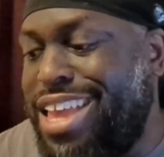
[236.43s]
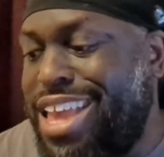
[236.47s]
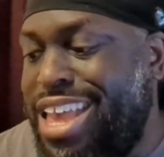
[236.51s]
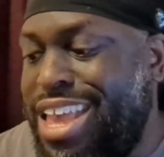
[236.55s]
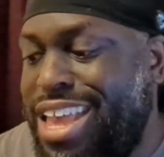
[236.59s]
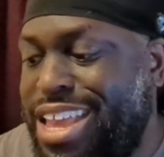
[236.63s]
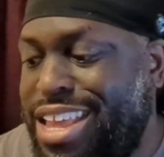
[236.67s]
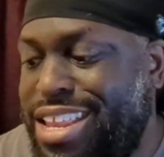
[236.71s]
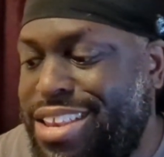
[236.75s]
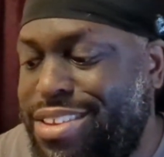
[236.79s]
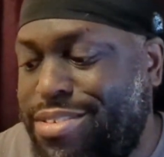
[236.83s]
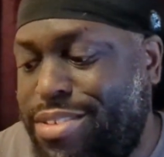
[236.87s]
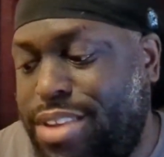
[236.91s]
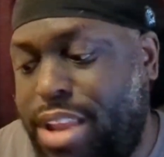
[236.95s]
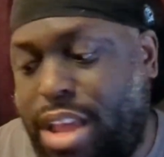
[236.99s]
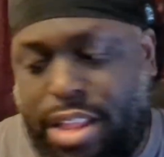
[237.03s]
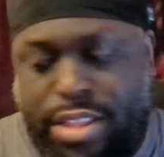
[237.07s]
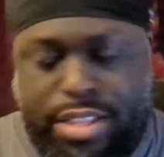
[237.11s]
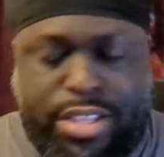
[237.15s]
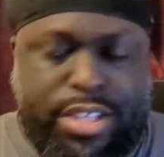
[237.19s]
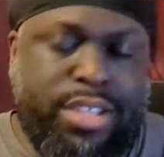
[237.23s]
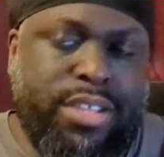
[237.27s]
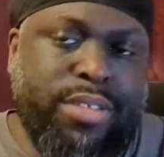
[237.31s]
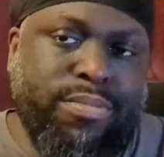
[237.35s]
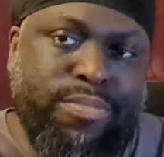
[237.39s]
And
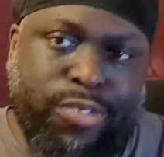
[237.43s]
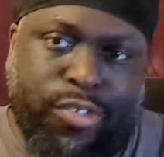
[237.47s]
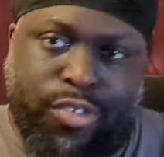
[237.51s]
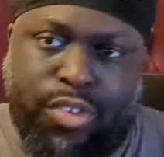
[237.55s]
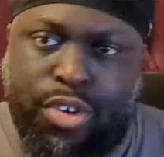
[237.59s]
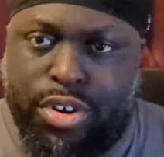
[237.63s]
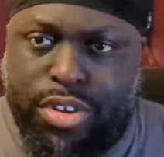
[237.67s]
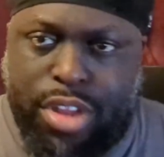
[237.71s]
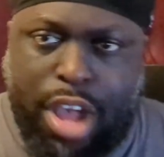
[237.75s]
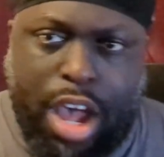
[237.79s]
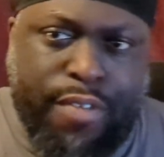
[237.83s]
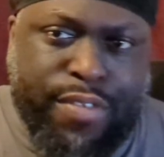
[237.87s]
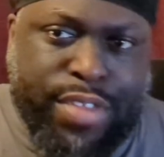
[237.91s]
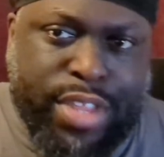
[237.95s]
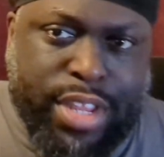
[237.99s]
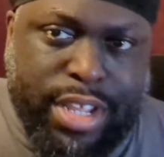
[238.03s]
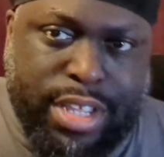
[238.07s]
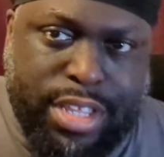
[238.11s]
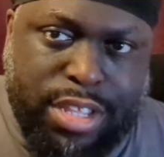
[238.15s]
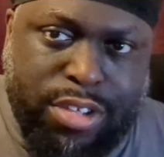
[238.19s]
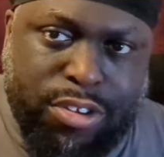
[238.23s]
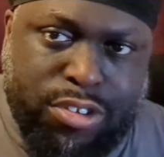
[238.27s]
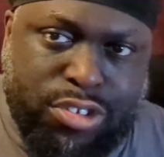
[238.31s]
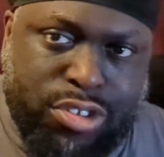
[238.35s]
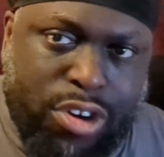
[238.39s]
now, of course,
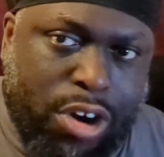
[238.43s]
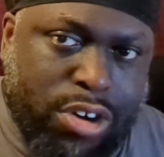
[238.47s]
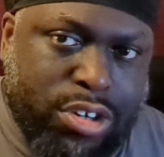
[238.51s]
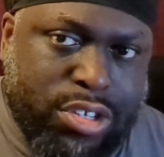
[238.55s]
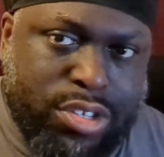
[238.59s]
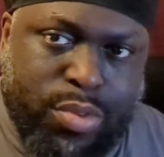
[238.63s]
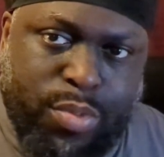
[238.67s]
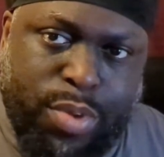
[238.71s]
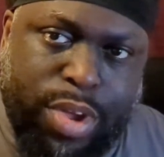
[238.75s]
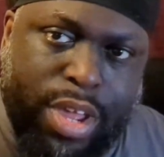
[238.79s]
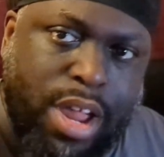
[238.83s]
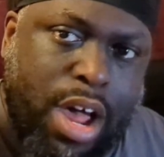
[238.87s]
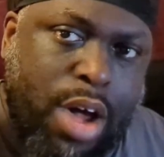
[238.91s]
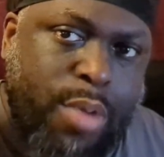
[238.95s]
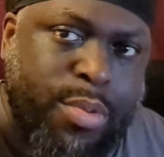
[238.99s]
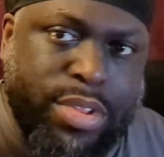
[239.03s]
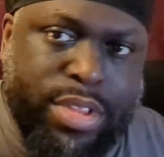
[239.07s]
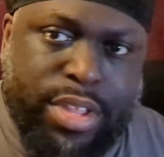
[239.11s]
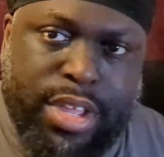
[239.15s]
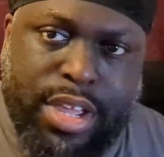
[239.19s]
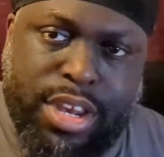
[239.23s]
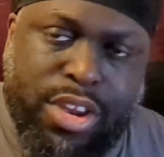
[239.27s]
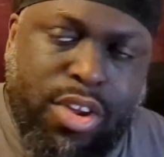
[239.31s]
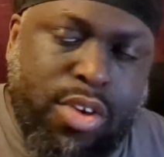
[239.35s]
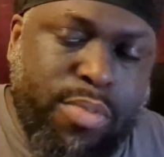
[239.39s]
obviously, it still charges the way it
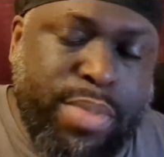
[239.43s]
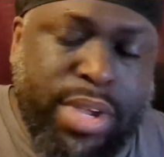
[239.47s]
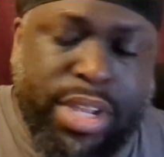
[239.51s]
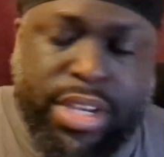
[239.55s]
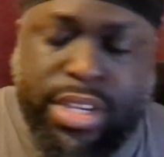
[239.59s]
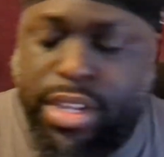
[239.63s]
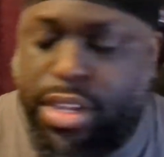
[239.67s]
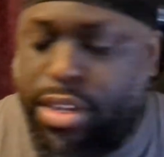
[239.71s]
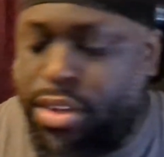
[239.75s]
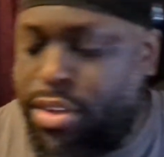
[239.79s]
always did. No big